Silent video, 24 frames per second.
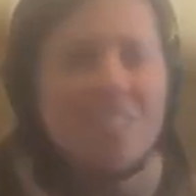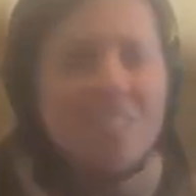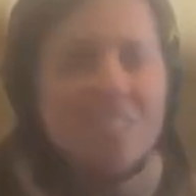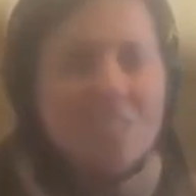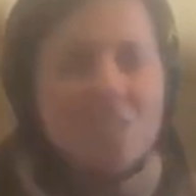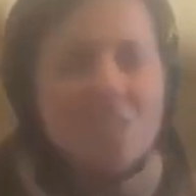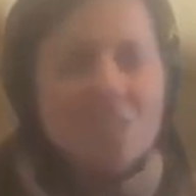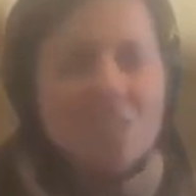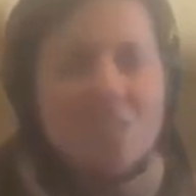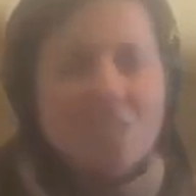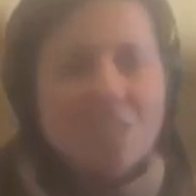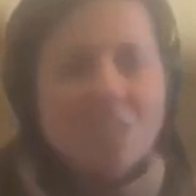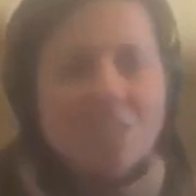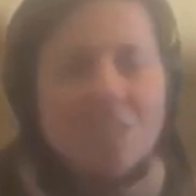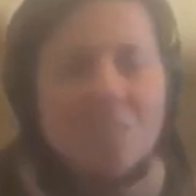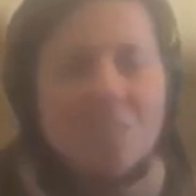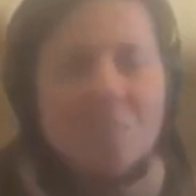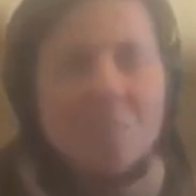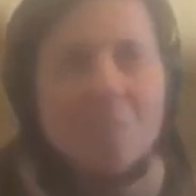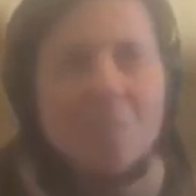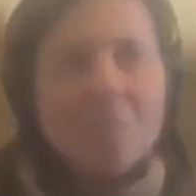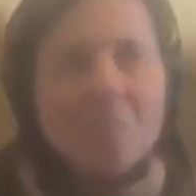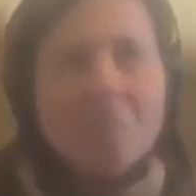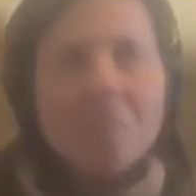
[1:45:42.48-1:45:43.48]
intentionally trying to
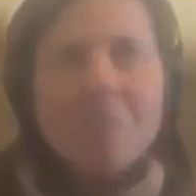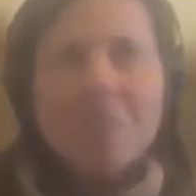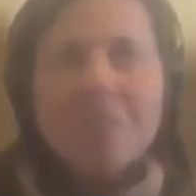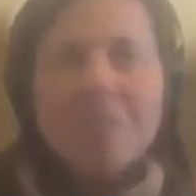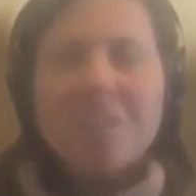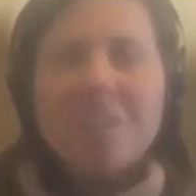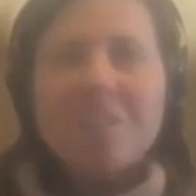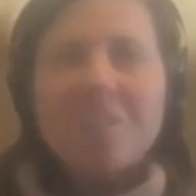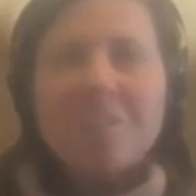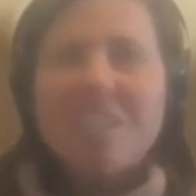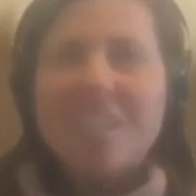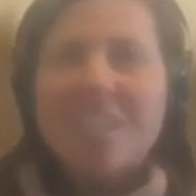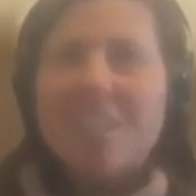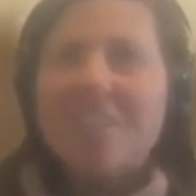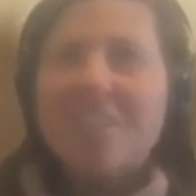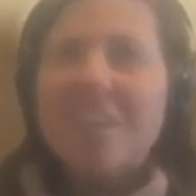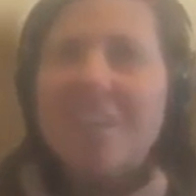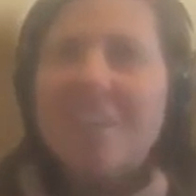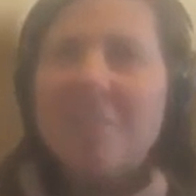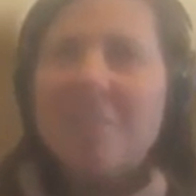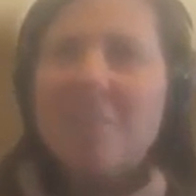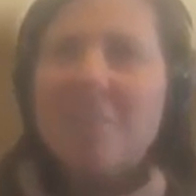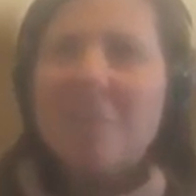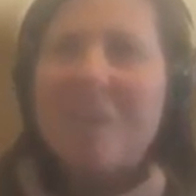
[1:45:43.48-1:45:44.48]
hurt people, but there's like a
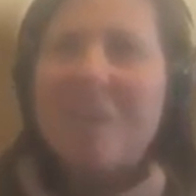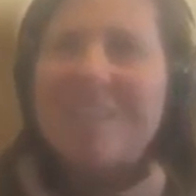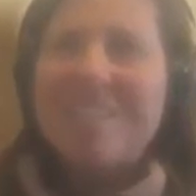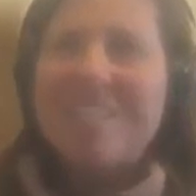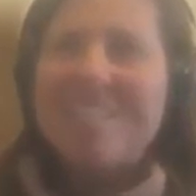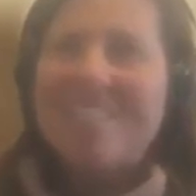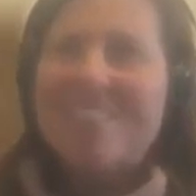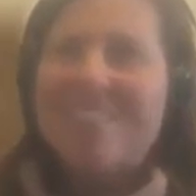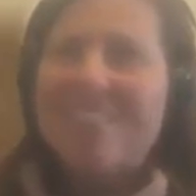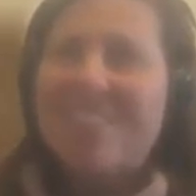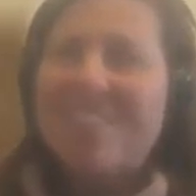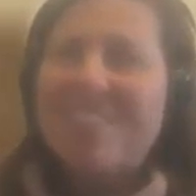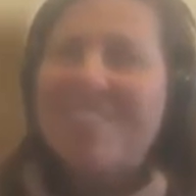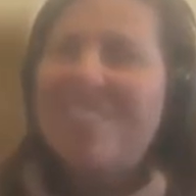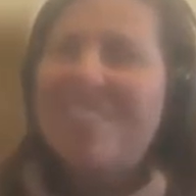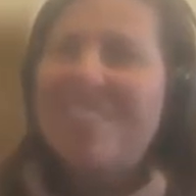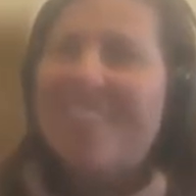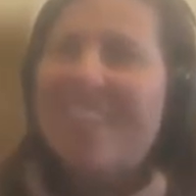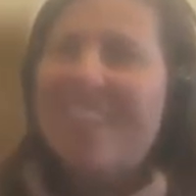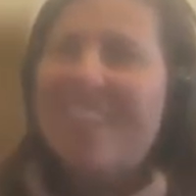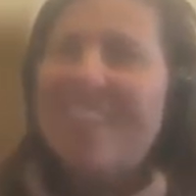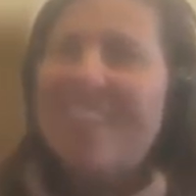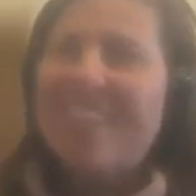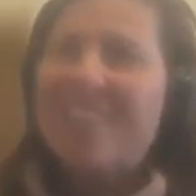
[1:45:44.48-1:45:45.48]
lot of ways in
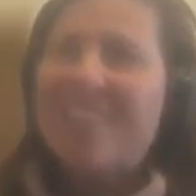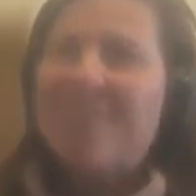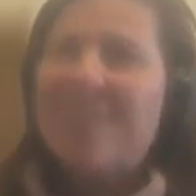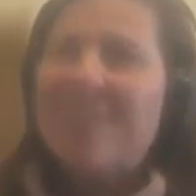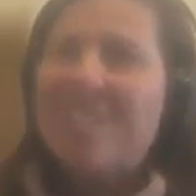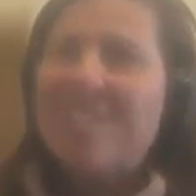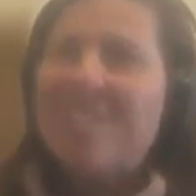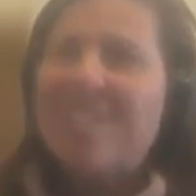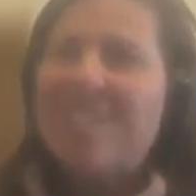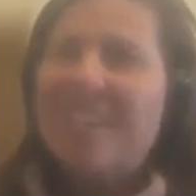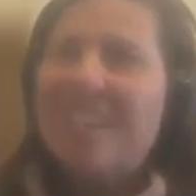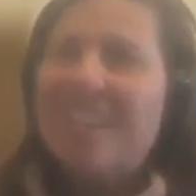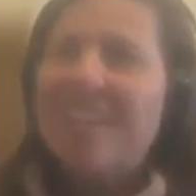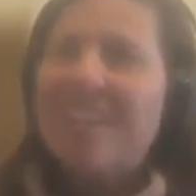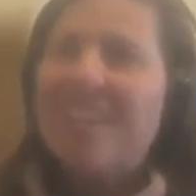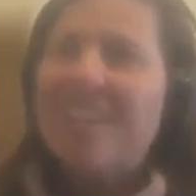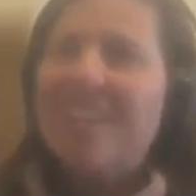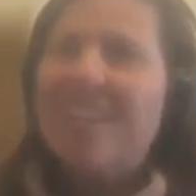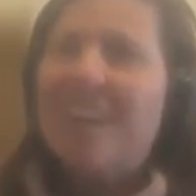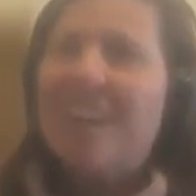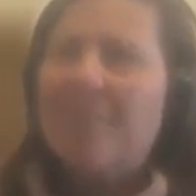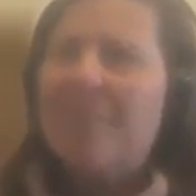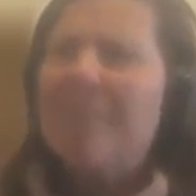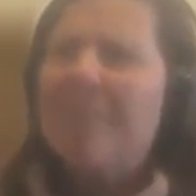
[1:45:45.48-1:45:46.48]
which like my
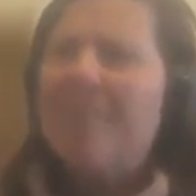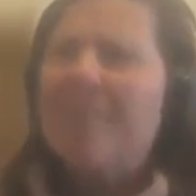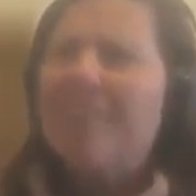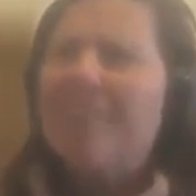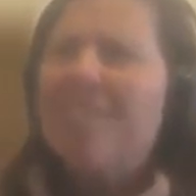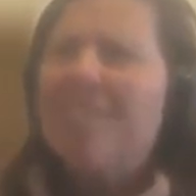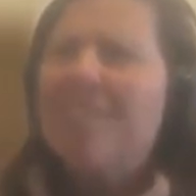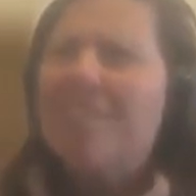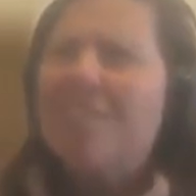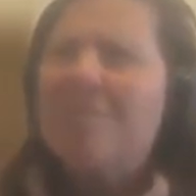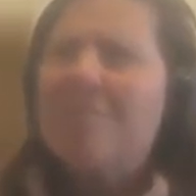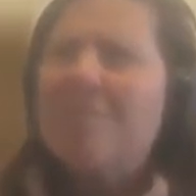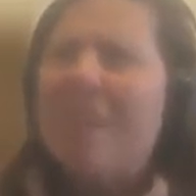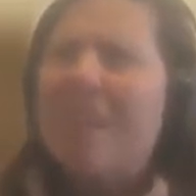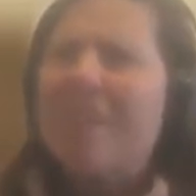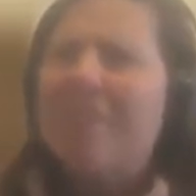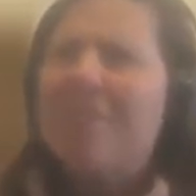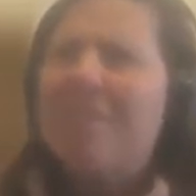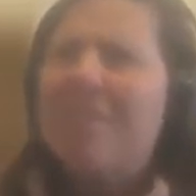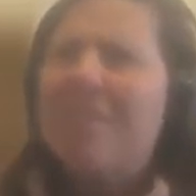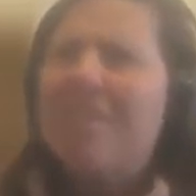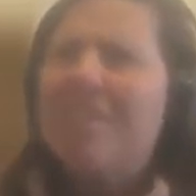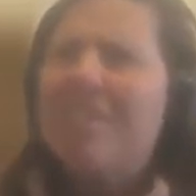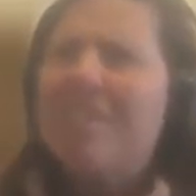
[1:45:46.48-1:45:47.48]
psychopathy just
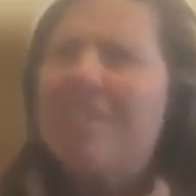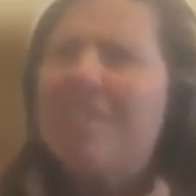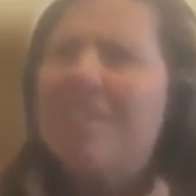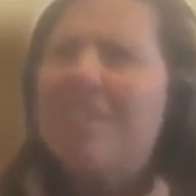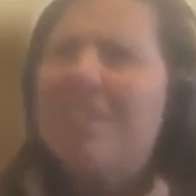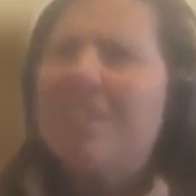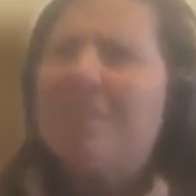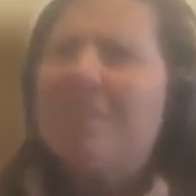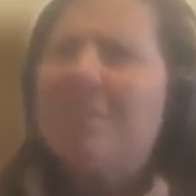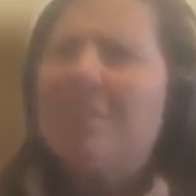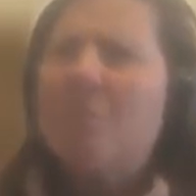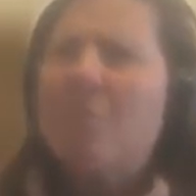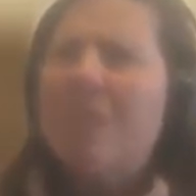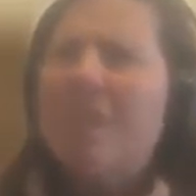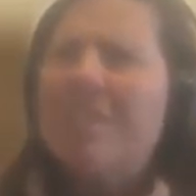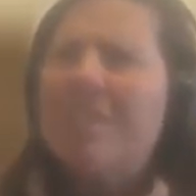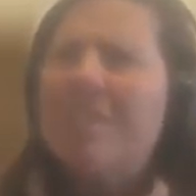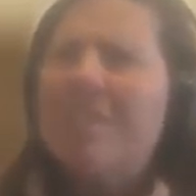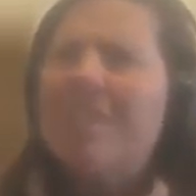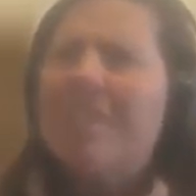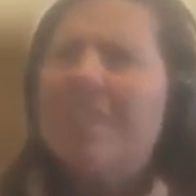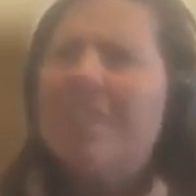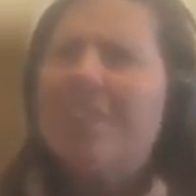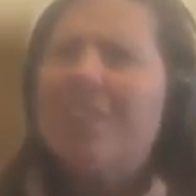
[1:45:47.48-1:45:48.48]
manifests itself in
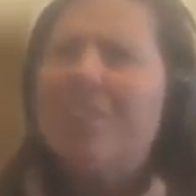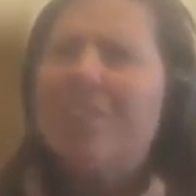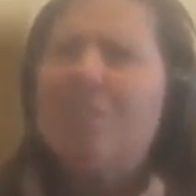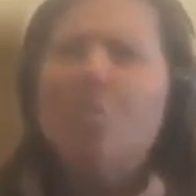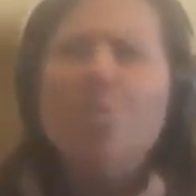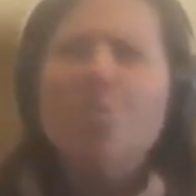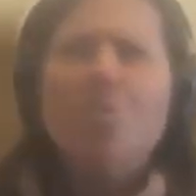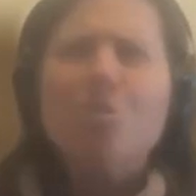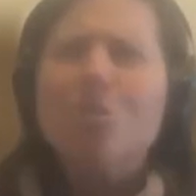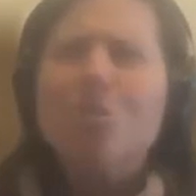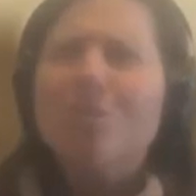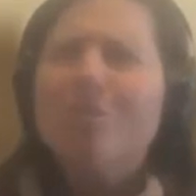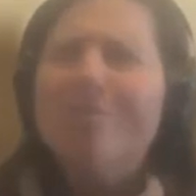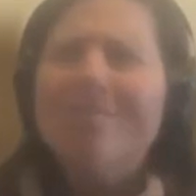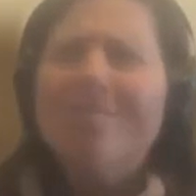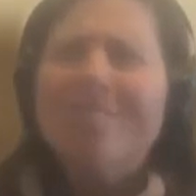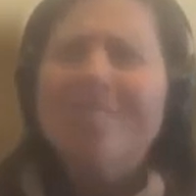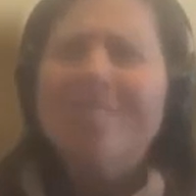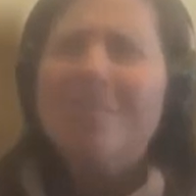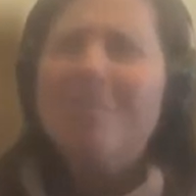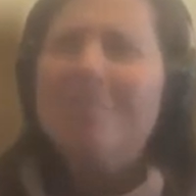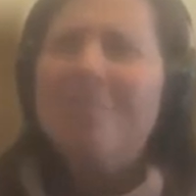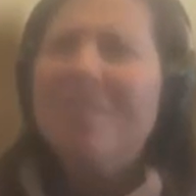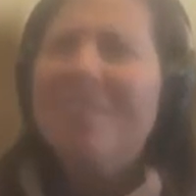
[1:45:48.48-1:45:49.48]
ways that are neutral,
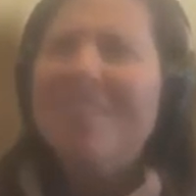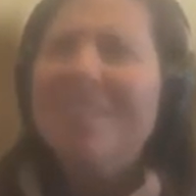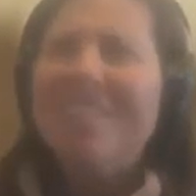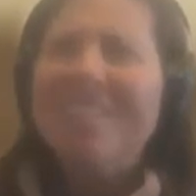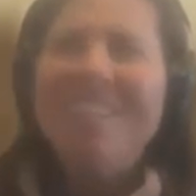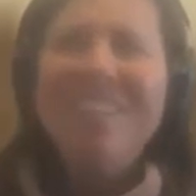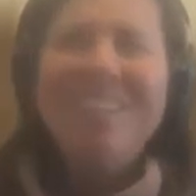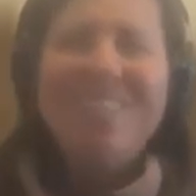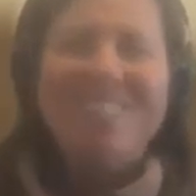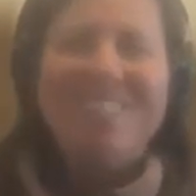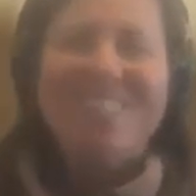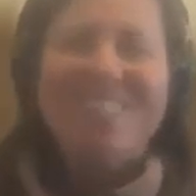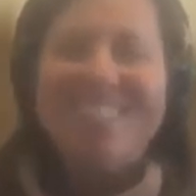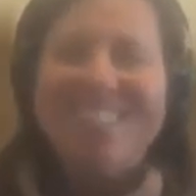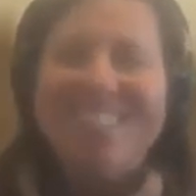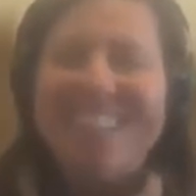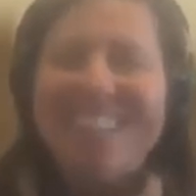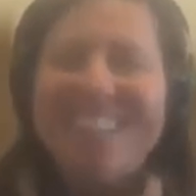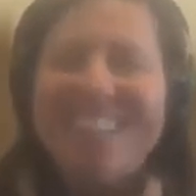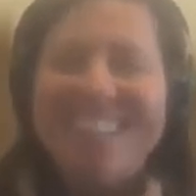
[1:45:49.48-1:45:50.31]
completely neutral.